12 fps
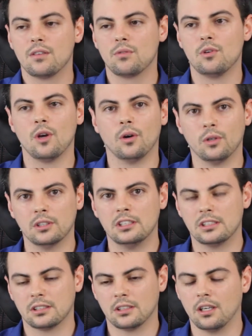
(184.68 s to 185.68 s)
to your
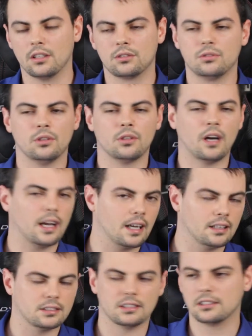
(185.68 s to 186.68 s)
to your
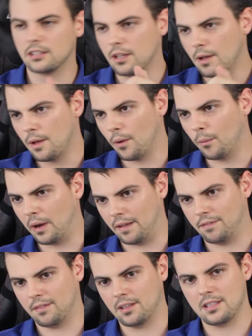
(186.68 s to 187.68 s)
accountant
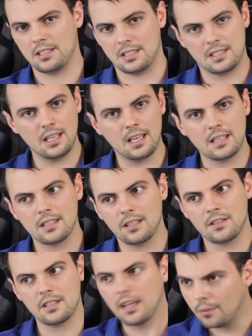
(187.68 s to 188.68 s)
with this ticket, and
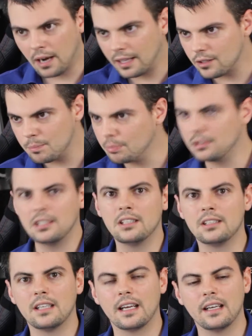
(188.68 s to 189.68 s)
you say, I would like to put
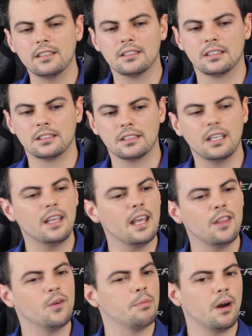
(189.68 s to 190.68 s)
in the accounting. Say,
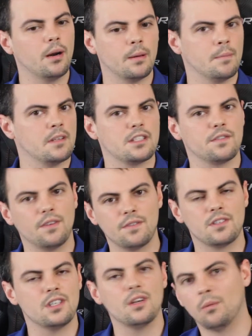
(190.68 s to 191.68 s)
yeah, no problem. It's
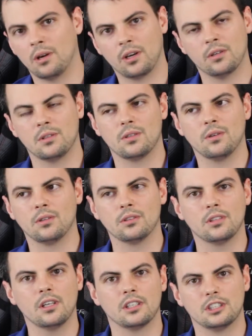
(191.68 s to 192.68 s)
50 or 100 Hong
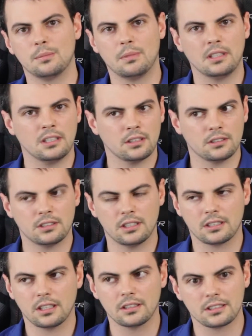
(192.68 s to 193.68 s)
Kong dollars, depending on the
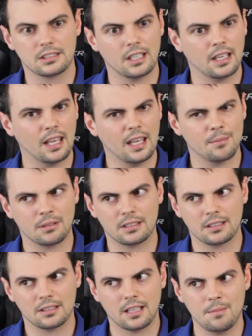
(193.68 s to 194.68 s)
accountant. Say, yeah, but
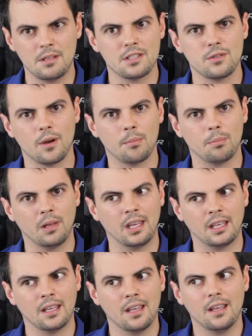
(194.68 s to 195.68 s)
that means you are
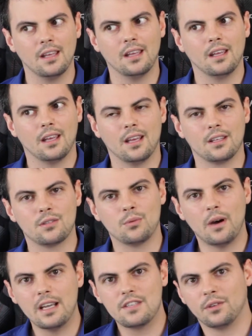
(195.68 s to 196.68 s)
paying
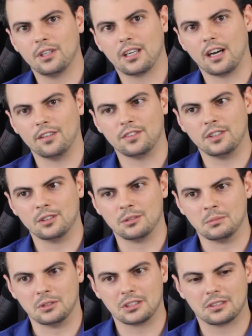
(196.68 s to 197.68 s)
twice for your coffee
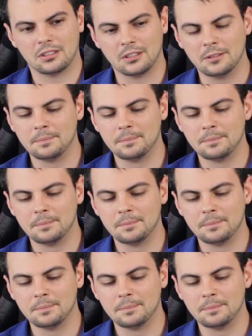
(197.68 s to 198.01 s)
almost,